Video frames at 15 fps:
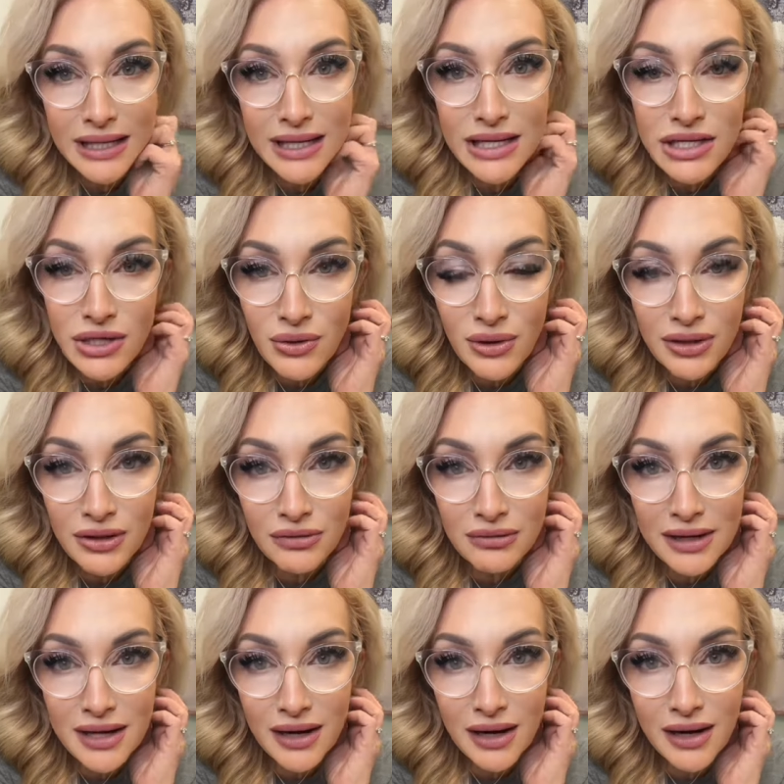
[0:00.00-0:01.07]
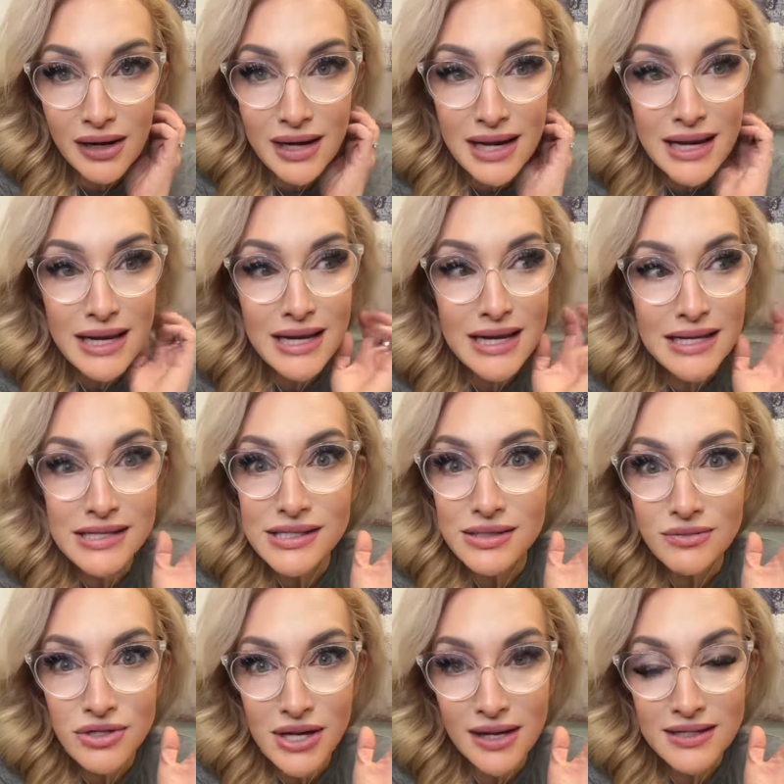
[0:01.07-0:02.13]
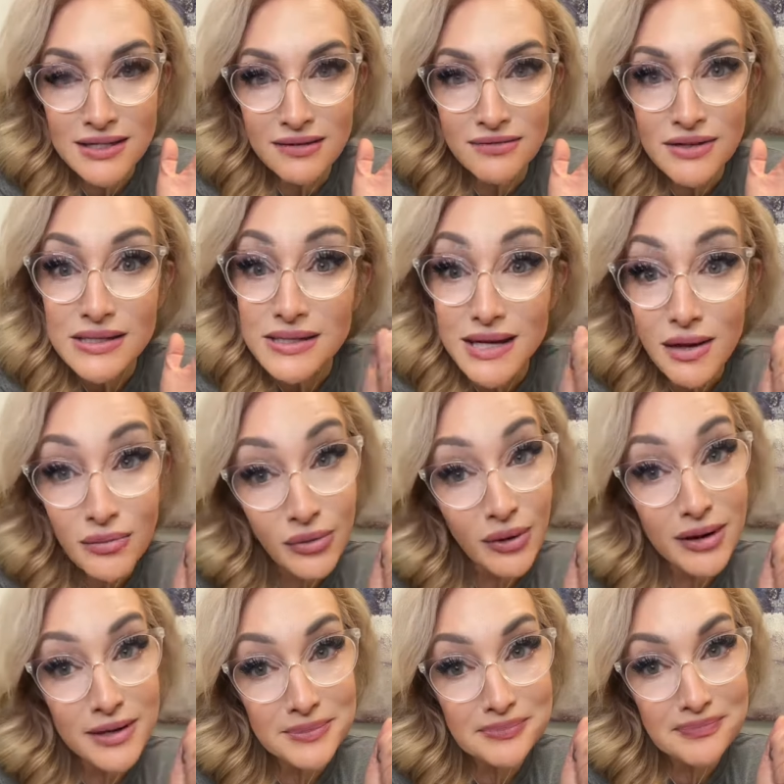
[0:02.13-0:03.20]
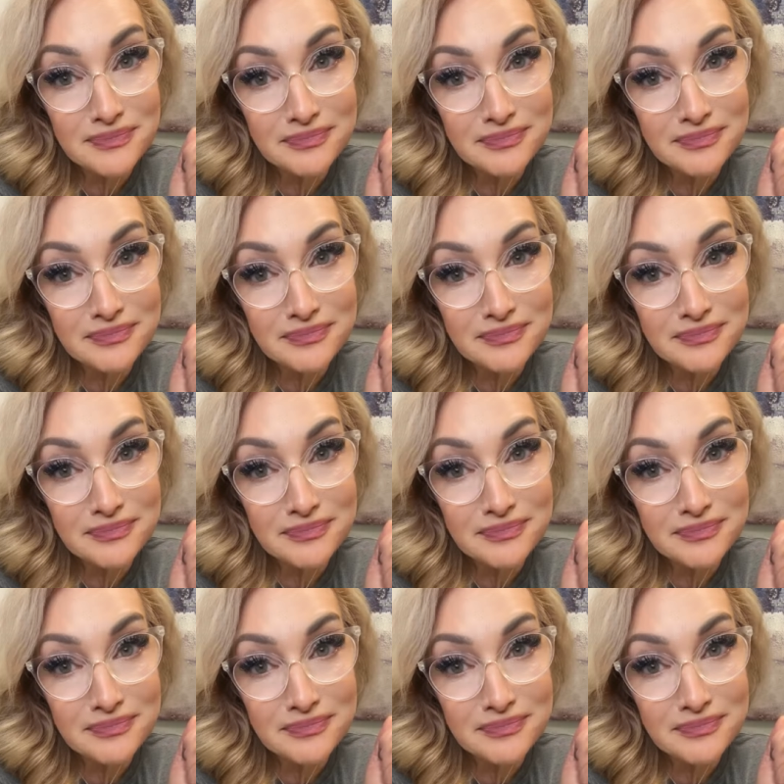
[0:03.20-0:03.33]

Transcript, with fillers: in your career is subjective, is temporary.